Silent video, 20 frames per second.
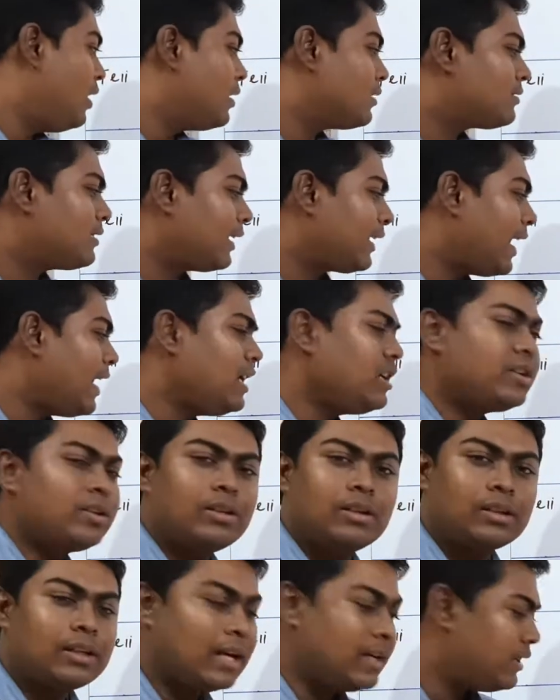
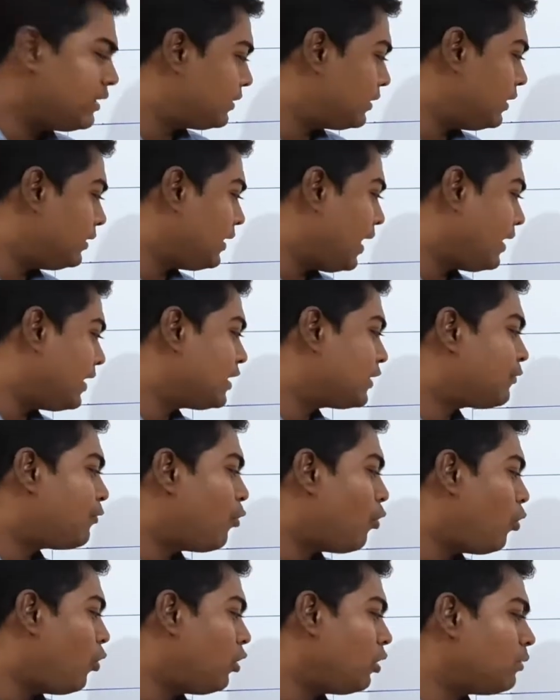Second condition, that is
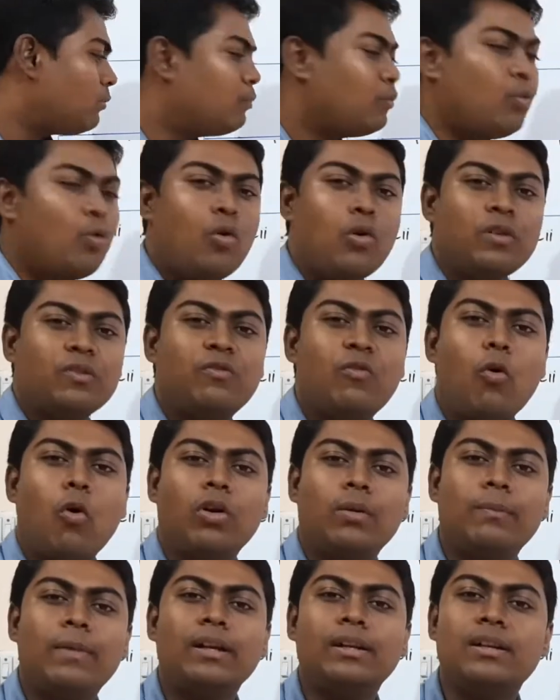for more
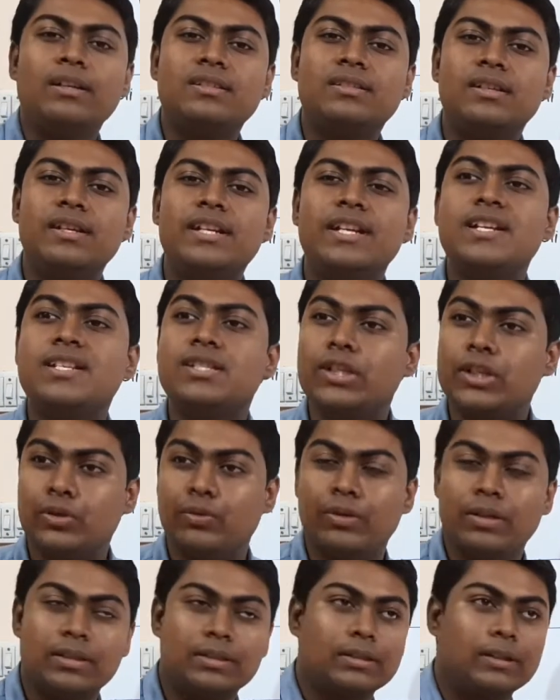formal or serious
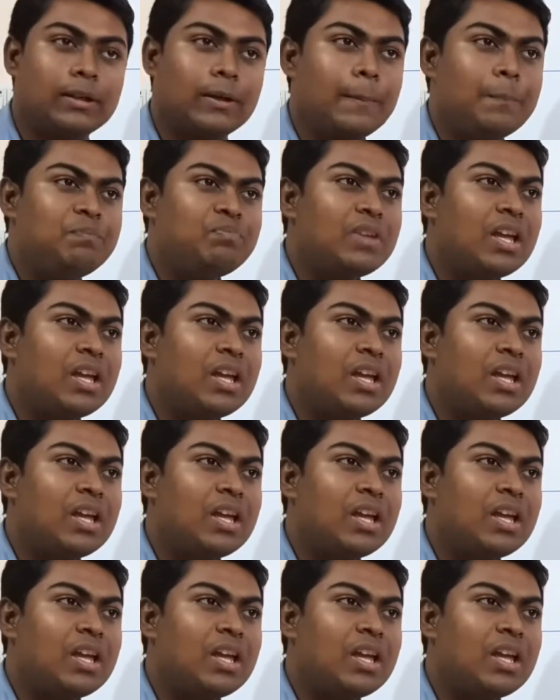situation.